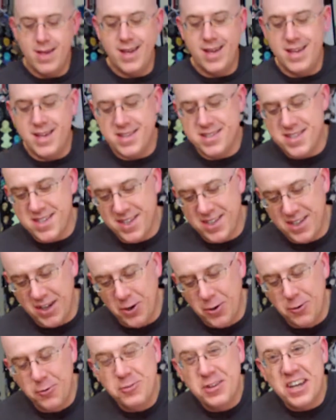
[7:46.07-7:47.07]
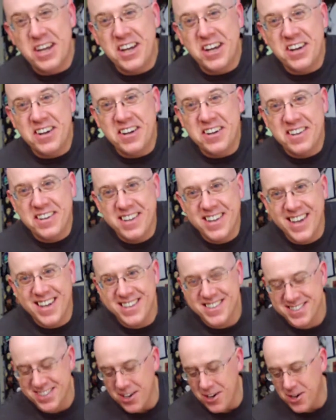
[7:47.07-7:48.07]
this is Gold Digger. That
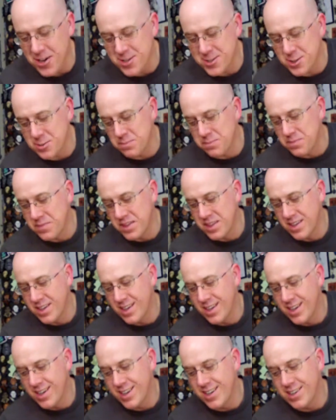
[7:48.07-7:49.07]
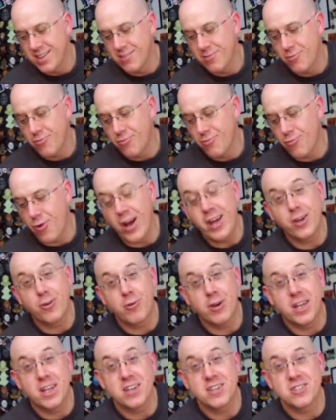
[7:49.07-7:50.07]
is awesome. Fright
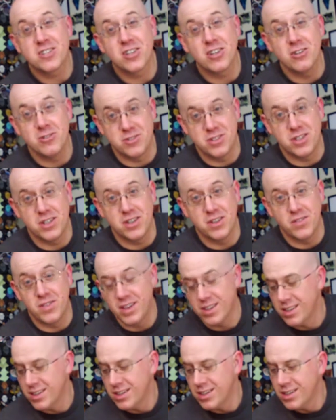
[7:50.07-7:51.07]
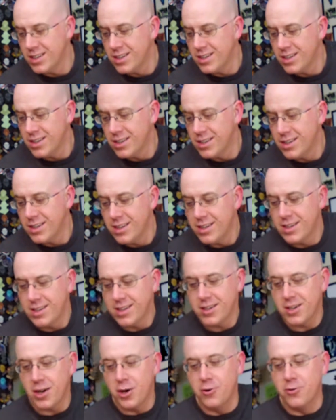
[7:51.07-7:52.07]
Crate exclusive.
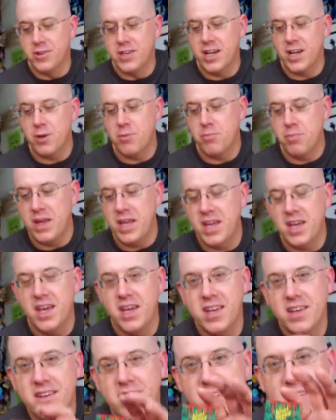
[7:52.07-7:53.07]
Gold Digger pin.